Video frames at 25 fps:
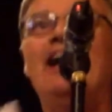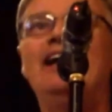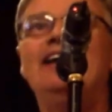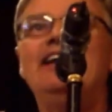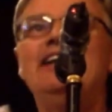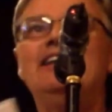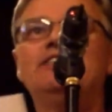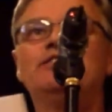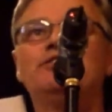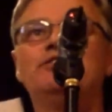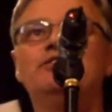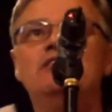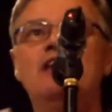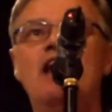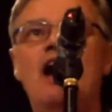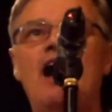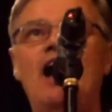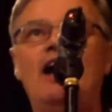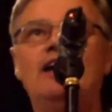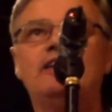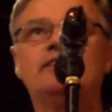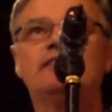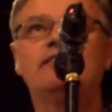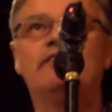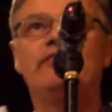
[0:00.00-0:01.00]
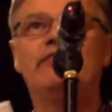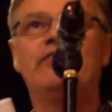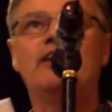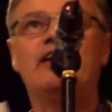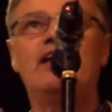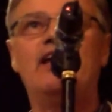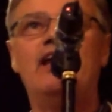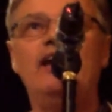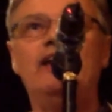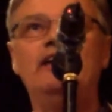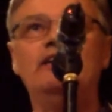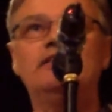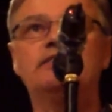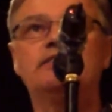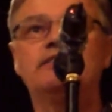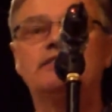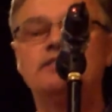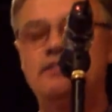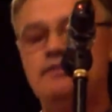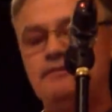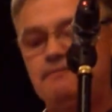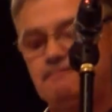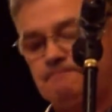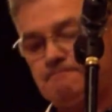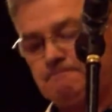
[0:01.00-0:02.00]
that is not the
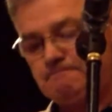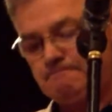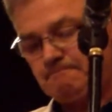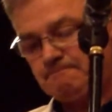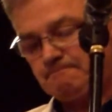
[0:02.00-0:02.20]
case.